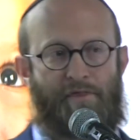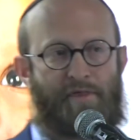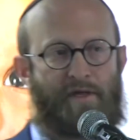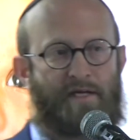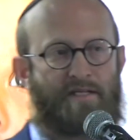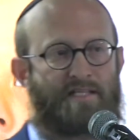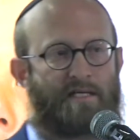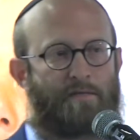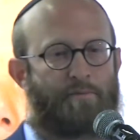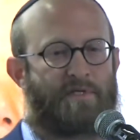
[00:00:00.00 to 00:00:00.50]

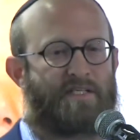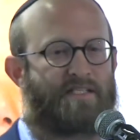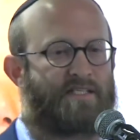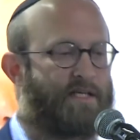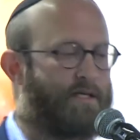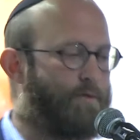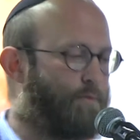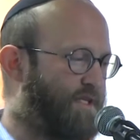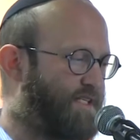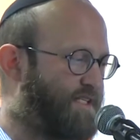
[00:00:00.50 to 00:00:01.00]
things that we
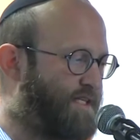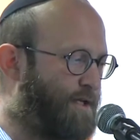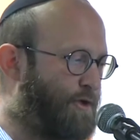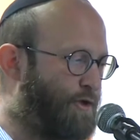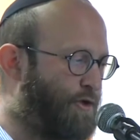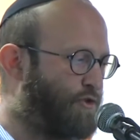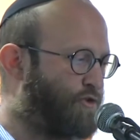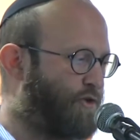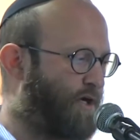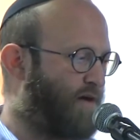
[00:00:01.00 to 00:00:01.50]
see? We see
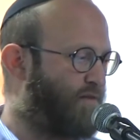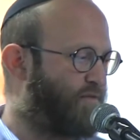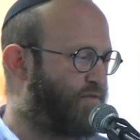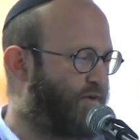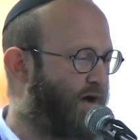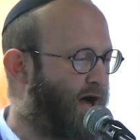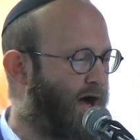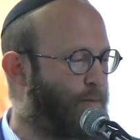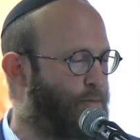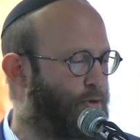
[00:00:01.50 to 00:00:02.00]
uterine
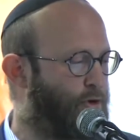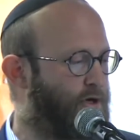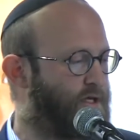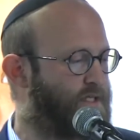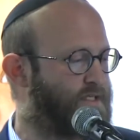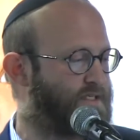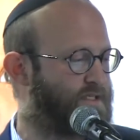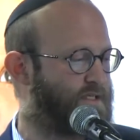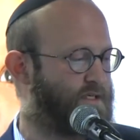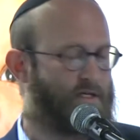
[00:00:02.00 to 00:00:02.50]

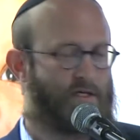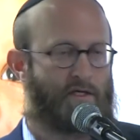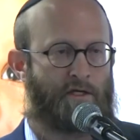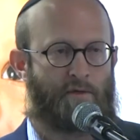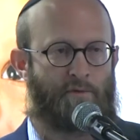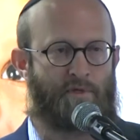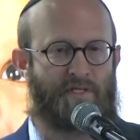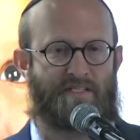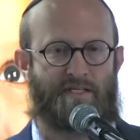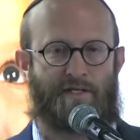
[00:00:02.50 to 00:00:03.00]
fibroids,
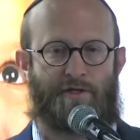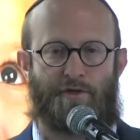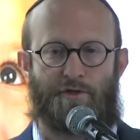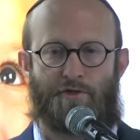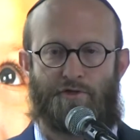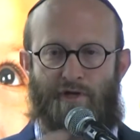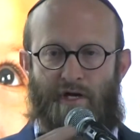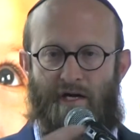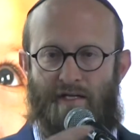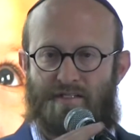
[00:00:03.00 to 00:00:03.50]
we see
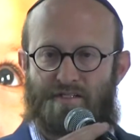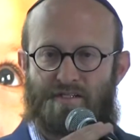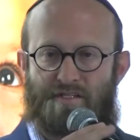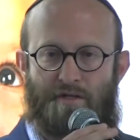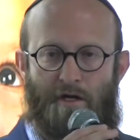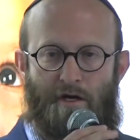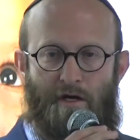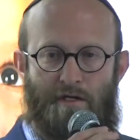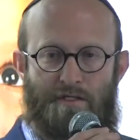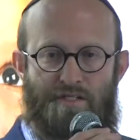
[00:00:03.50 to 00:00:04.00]
uterine
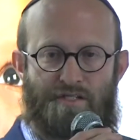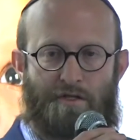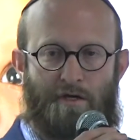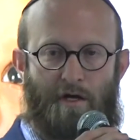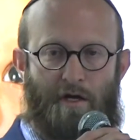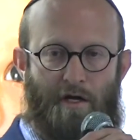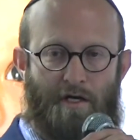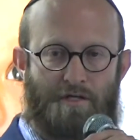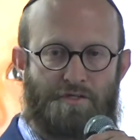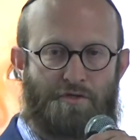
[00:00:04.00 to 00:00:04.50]

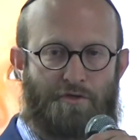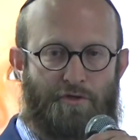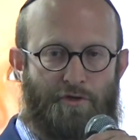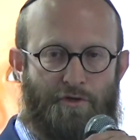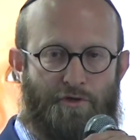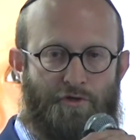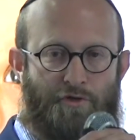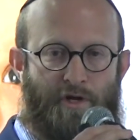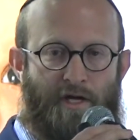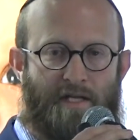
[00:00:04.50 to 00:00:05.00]
scars or
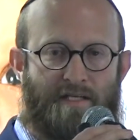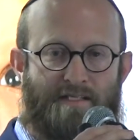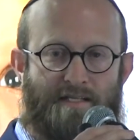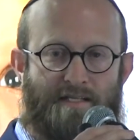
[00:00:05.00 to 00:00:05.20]
uterine